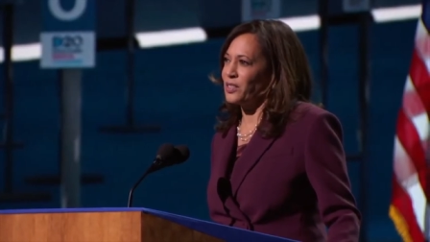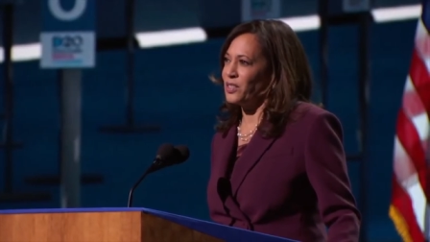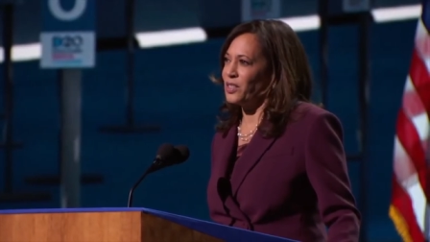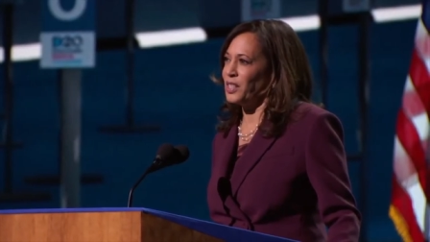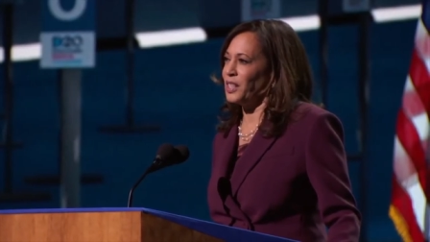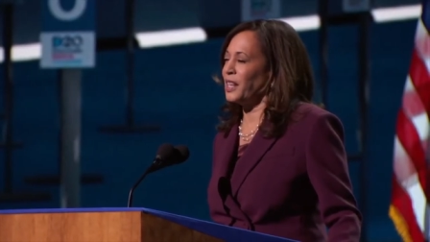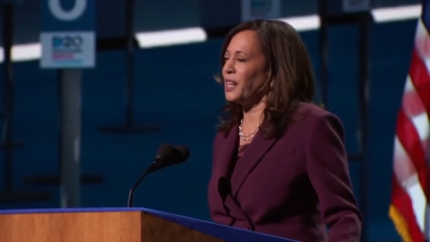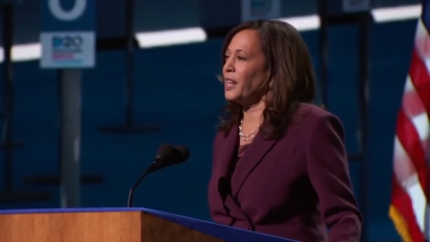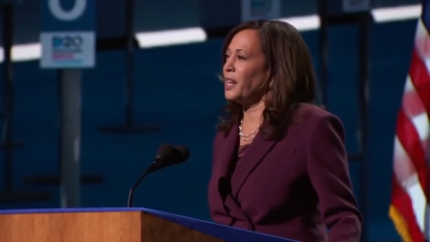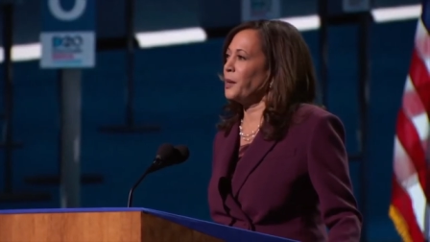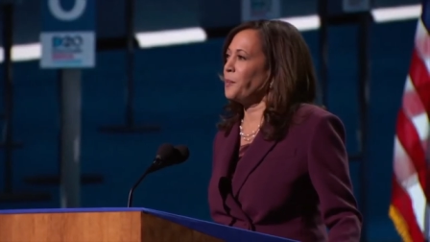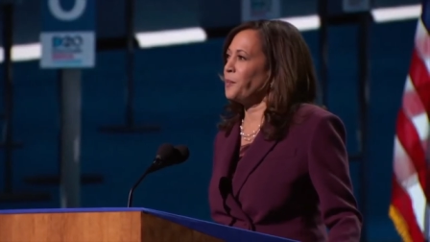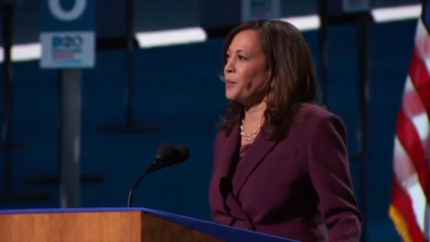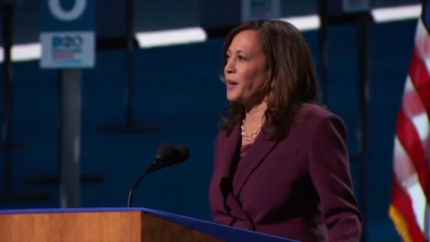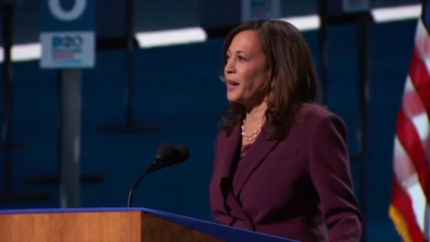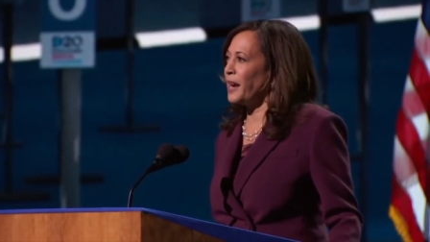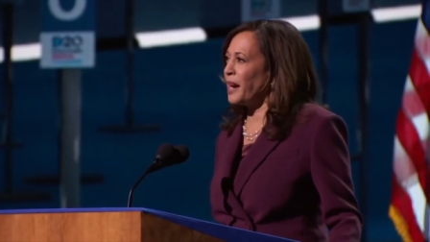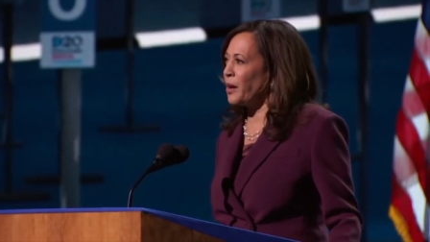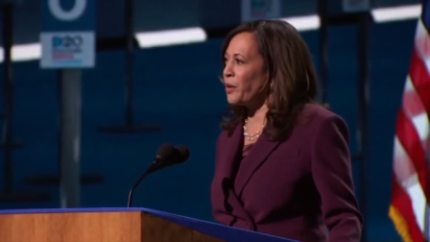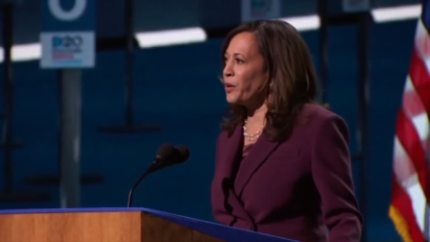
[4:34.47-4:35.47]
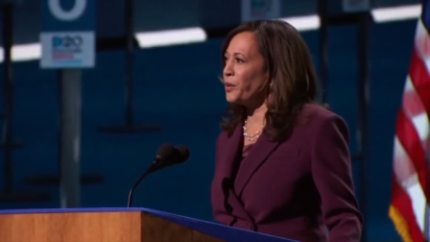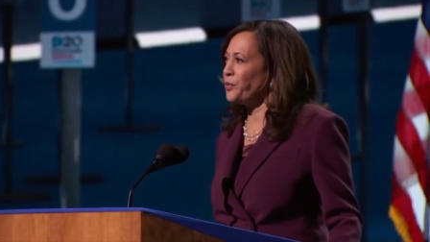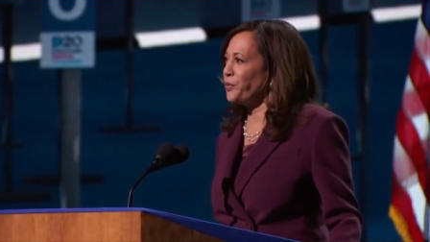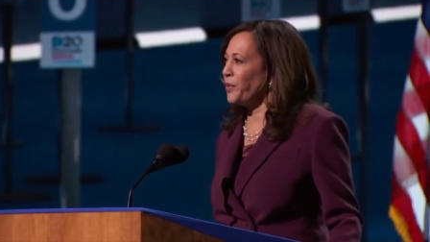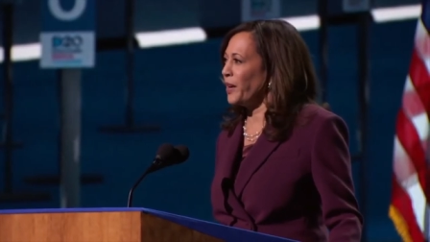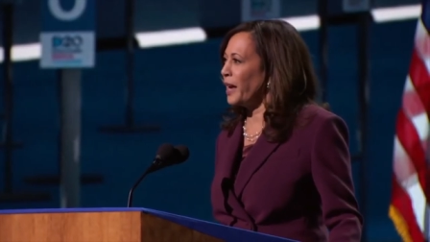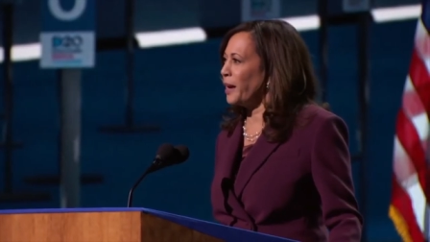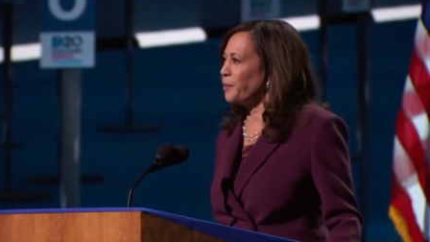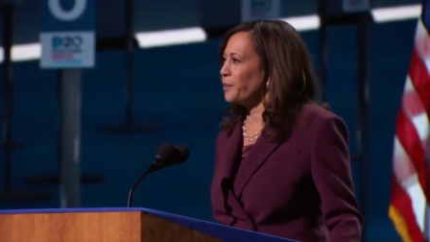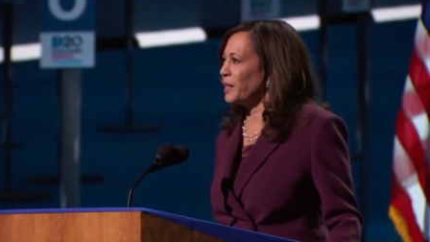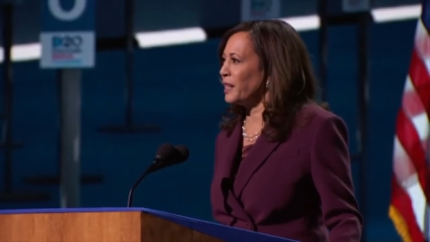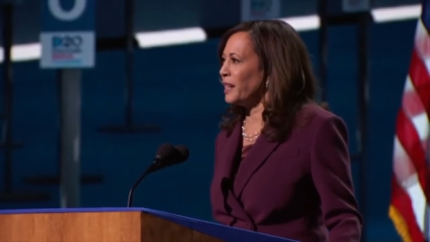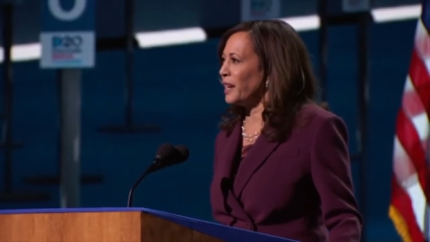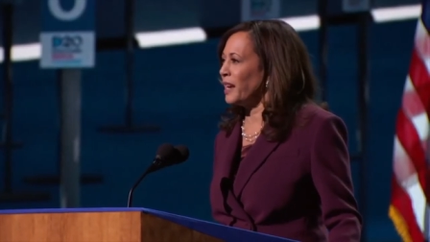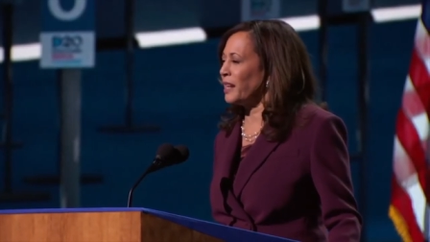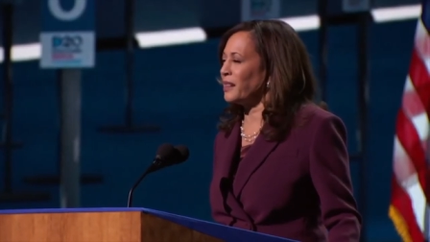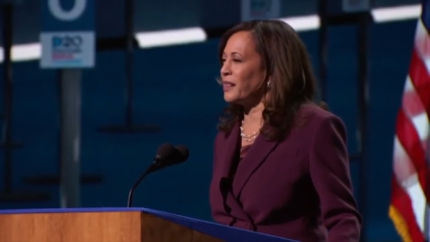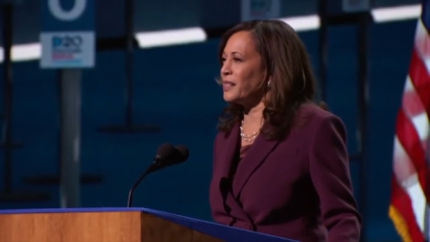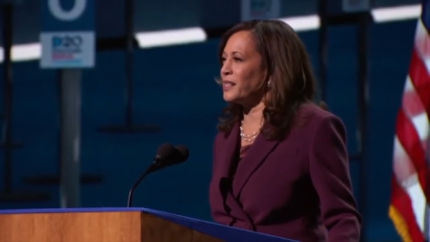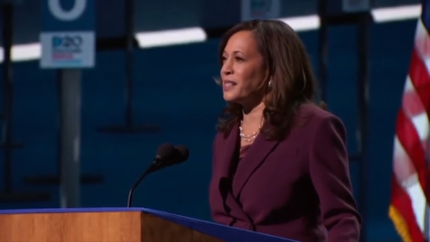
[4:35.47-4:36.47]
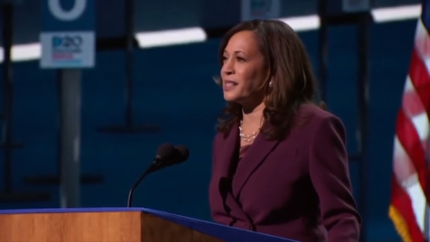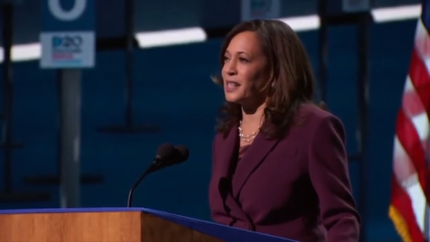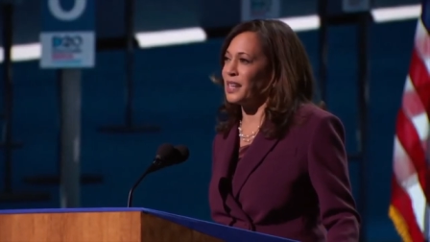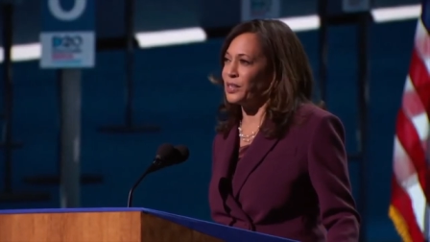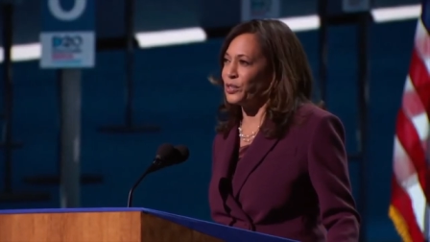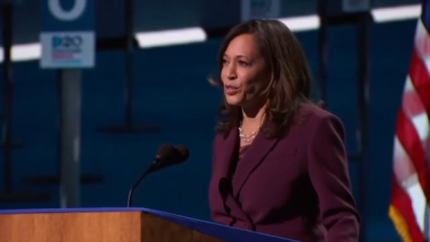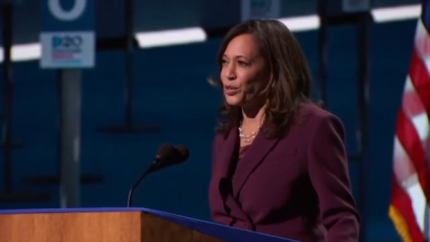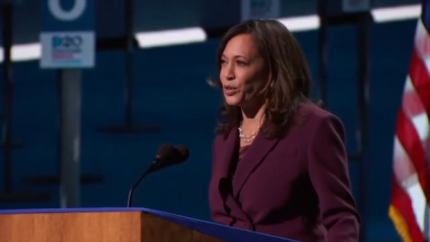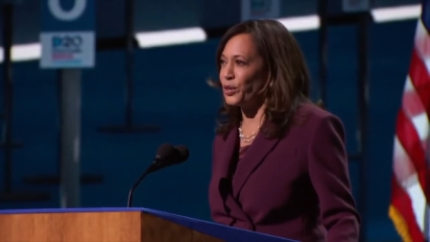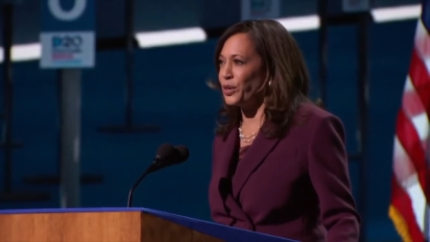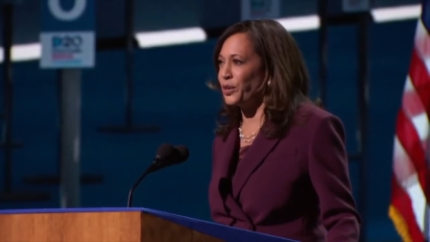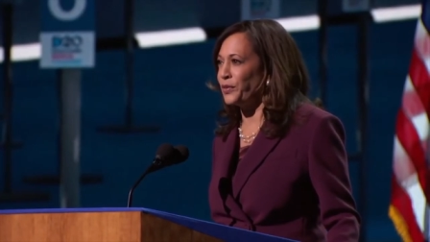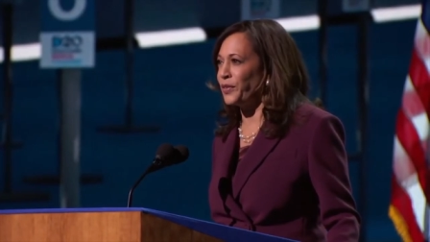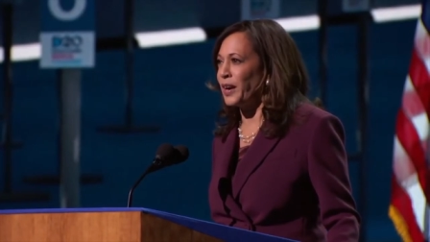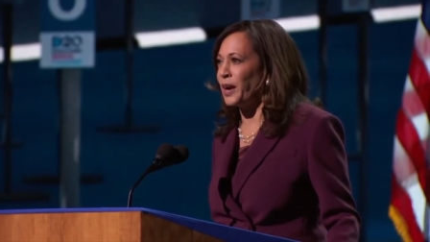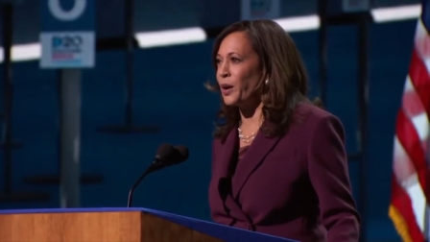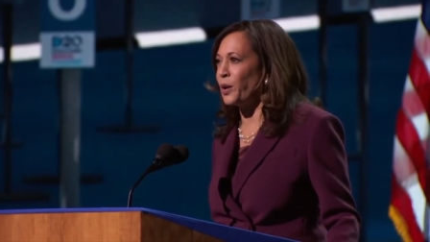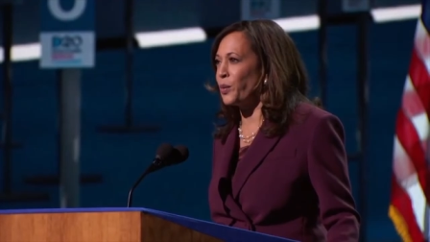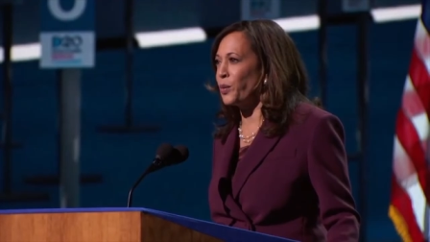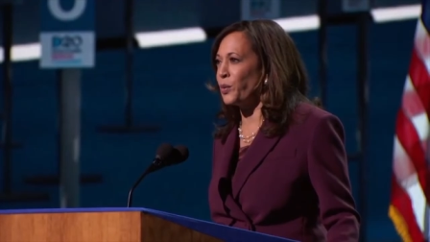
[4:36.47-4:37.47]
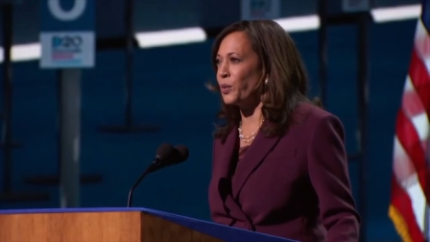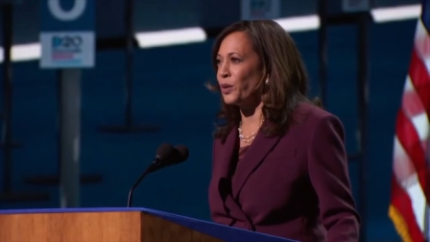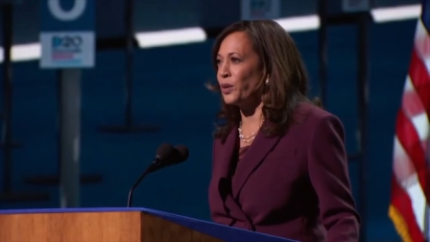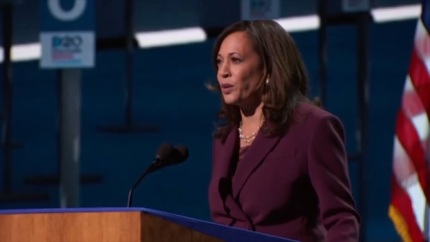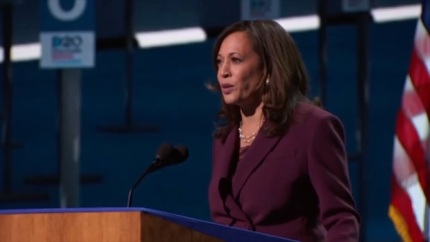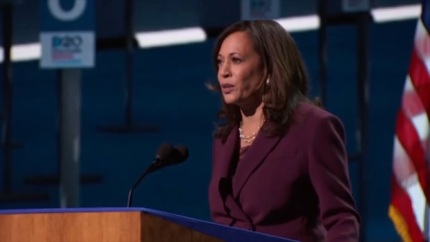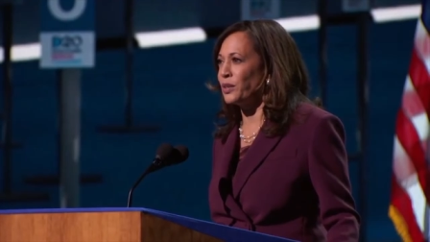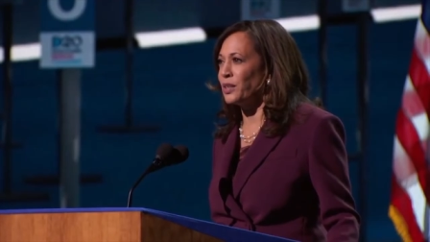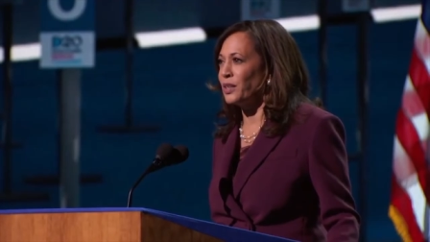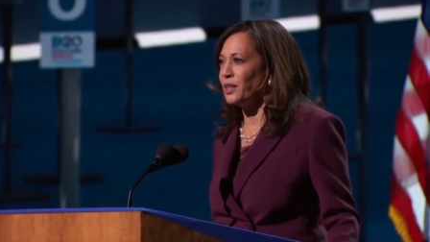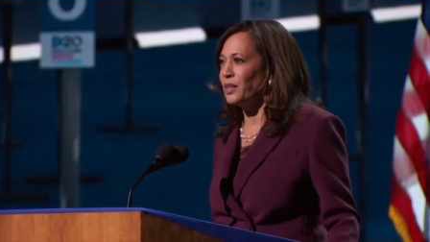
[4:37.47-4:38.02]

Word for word: to keep our family at the center of our world,